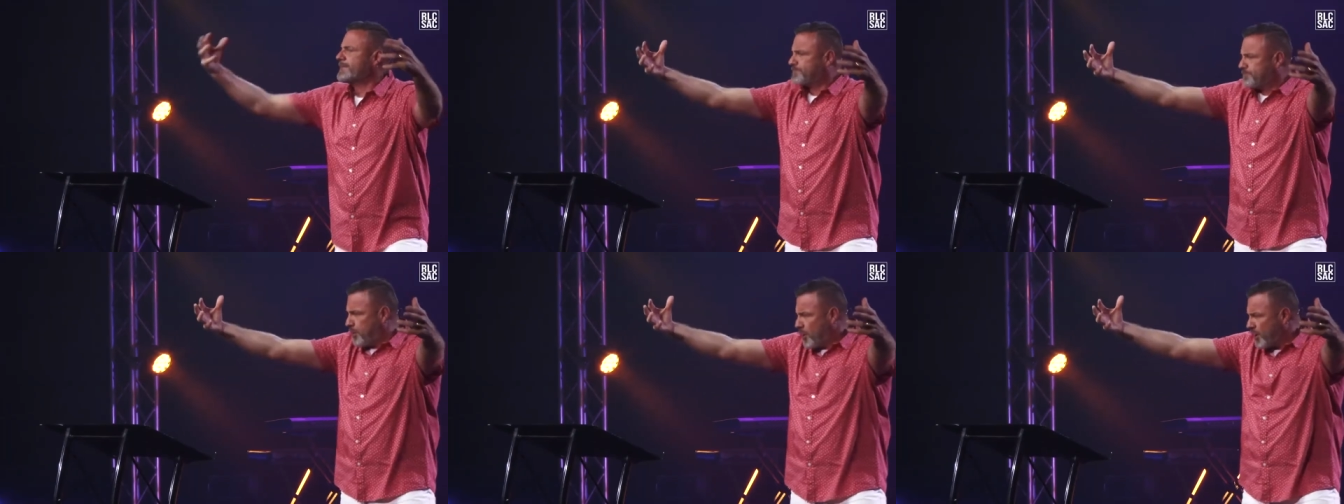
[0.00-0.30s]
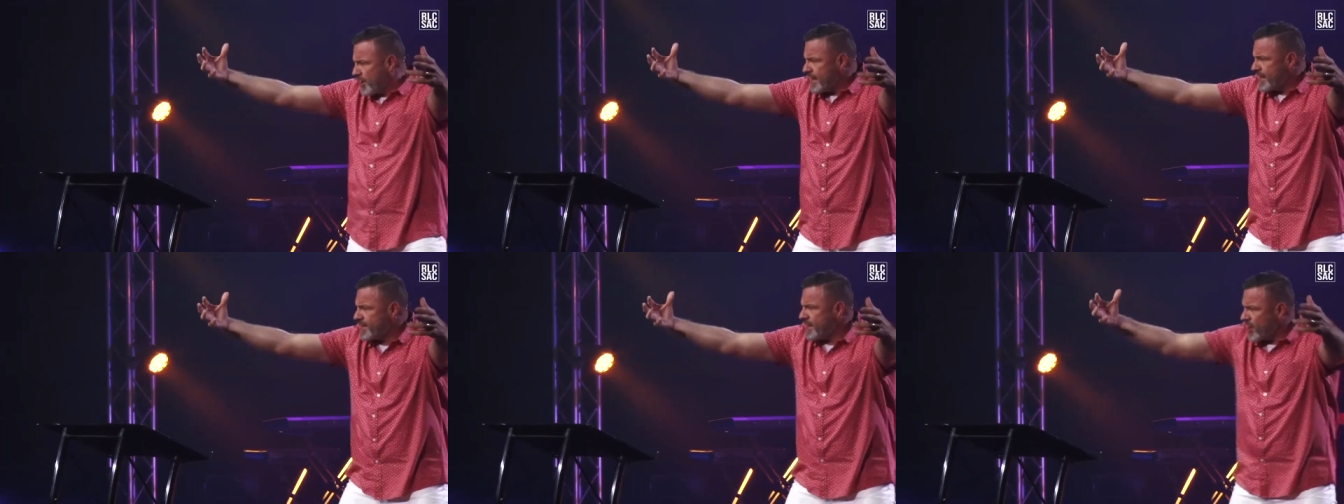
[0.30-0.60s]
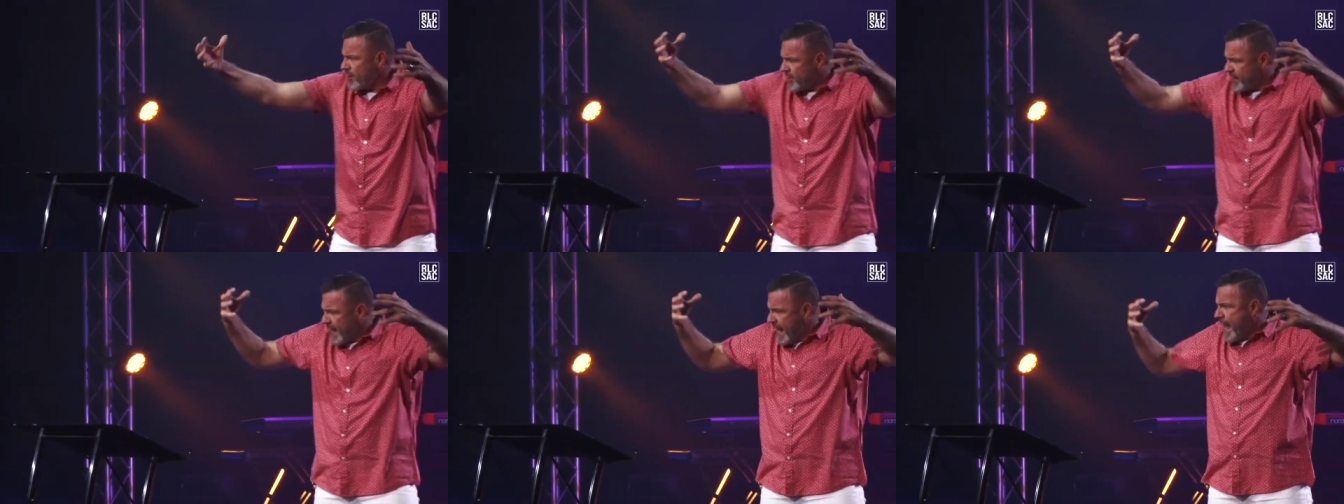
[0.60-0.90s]
is putting
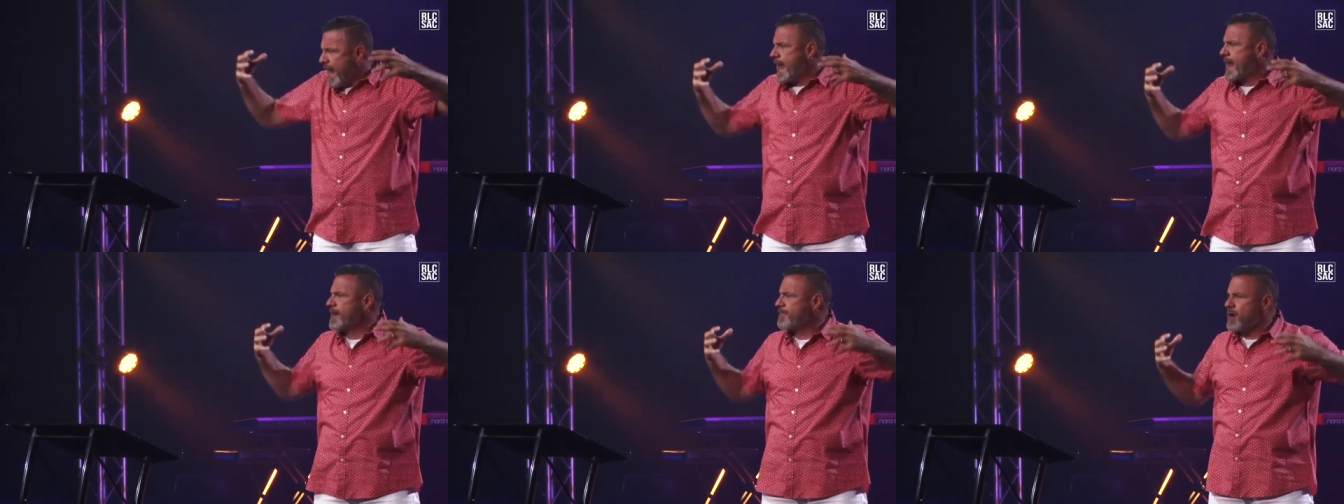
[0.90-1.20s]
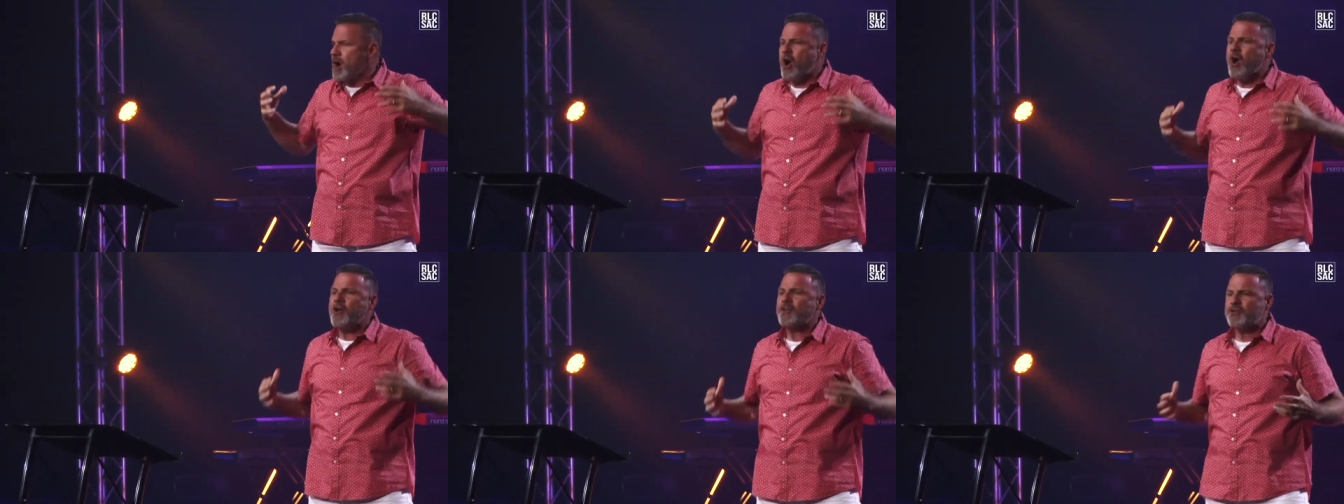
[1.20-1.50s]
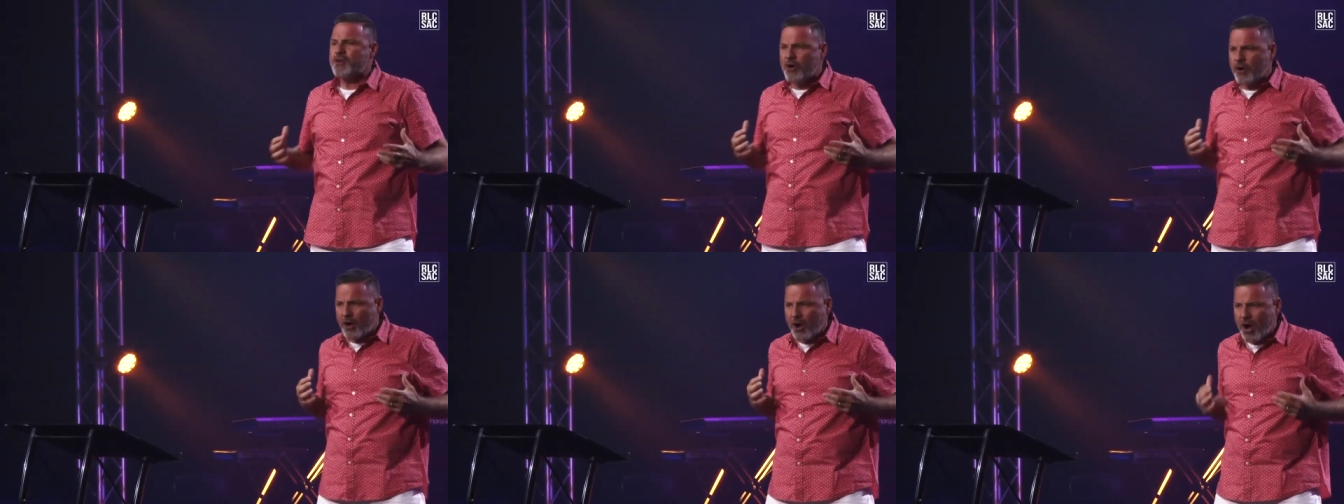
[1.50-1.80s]
their name
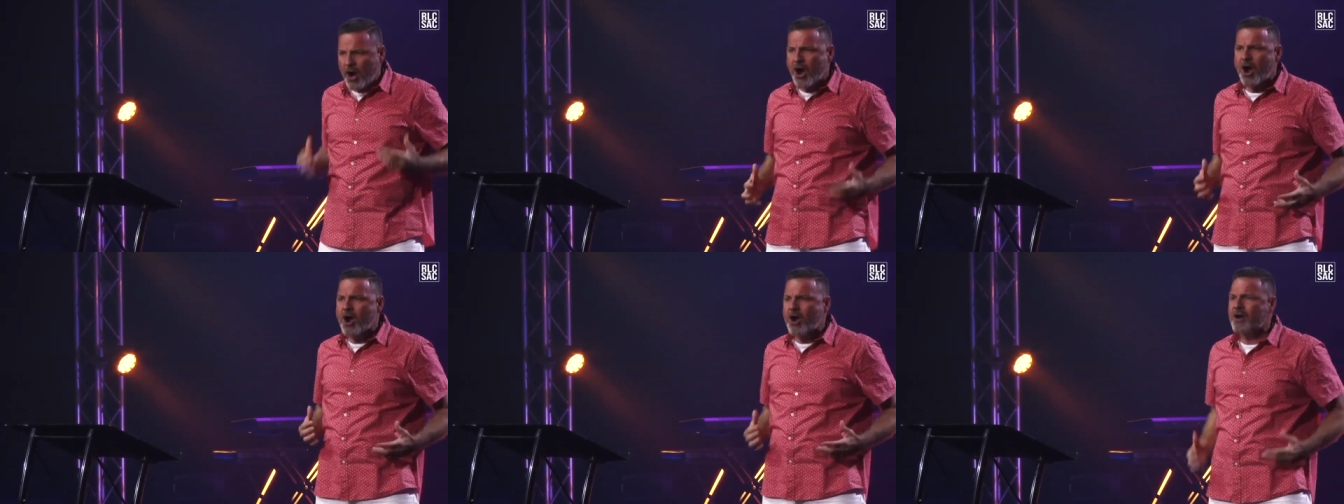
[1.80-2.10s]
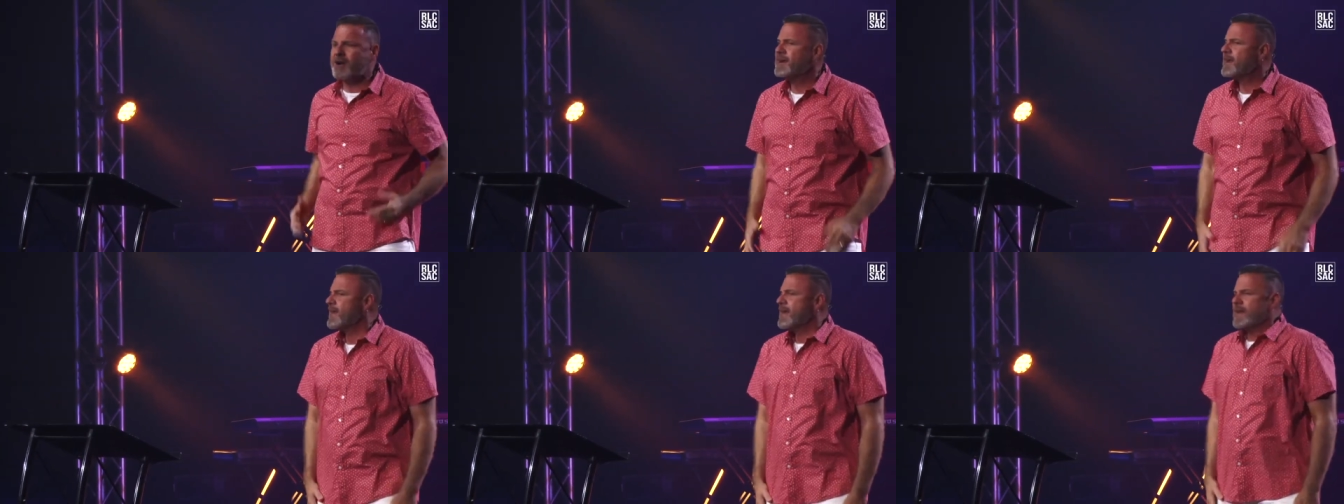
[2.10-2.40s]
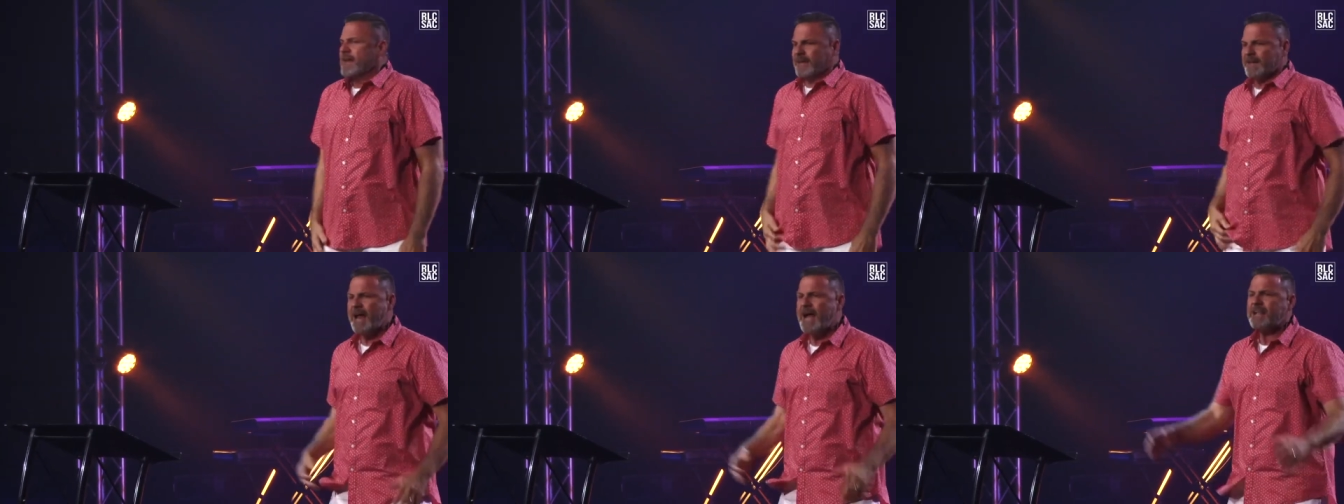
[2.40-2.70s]
on your heart,
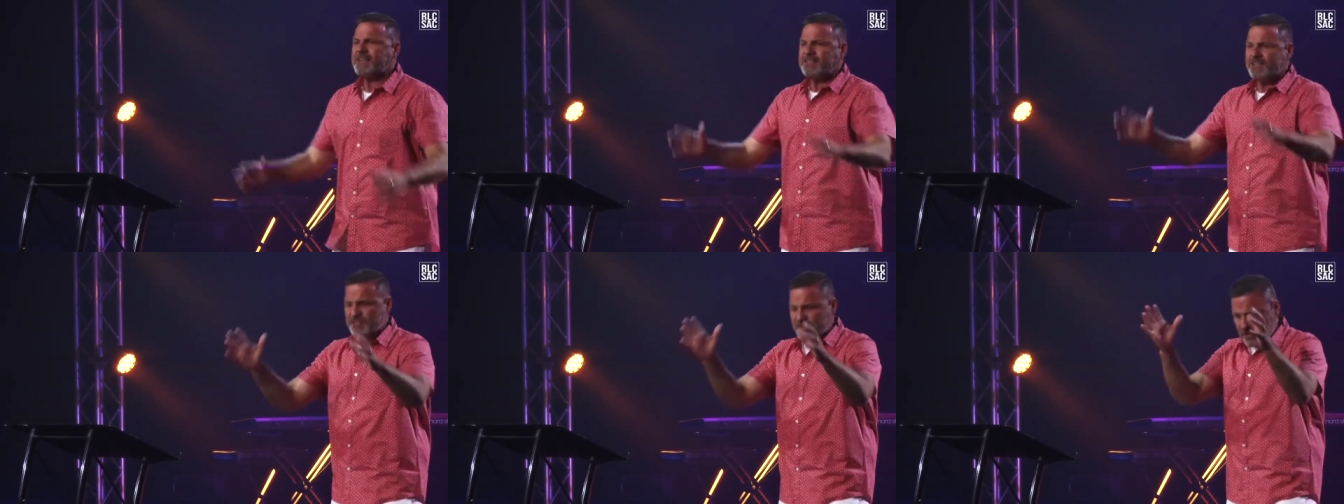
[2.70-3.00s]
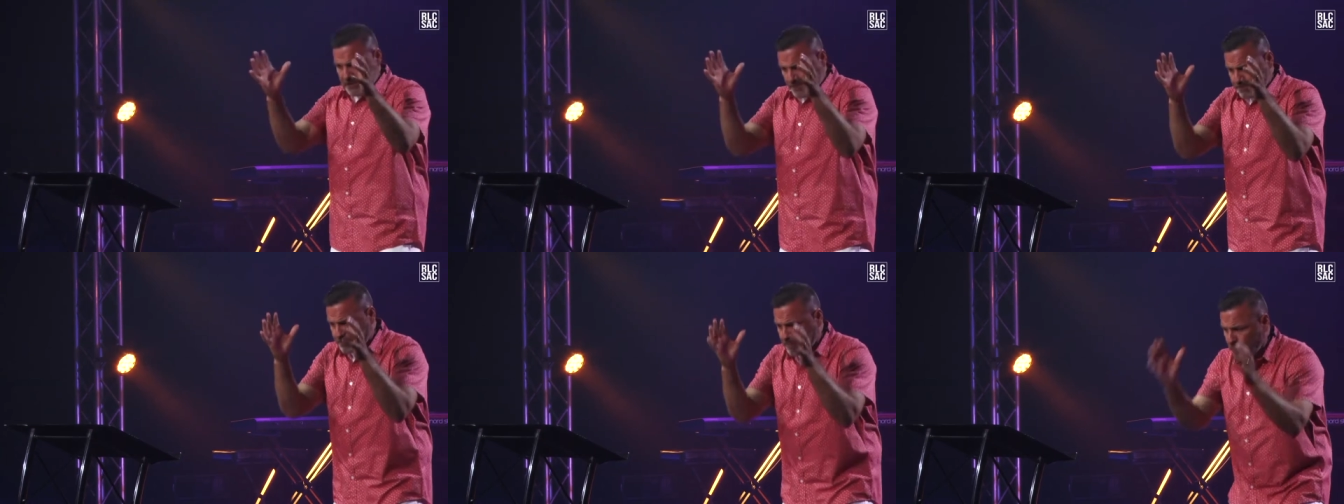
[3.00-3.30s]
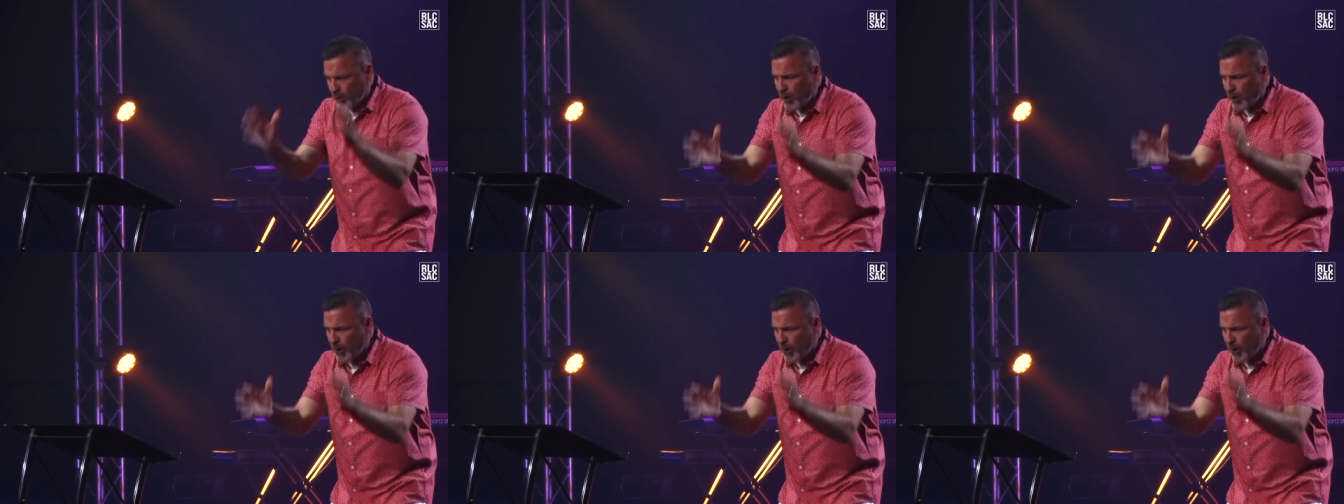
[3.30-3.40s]
not to just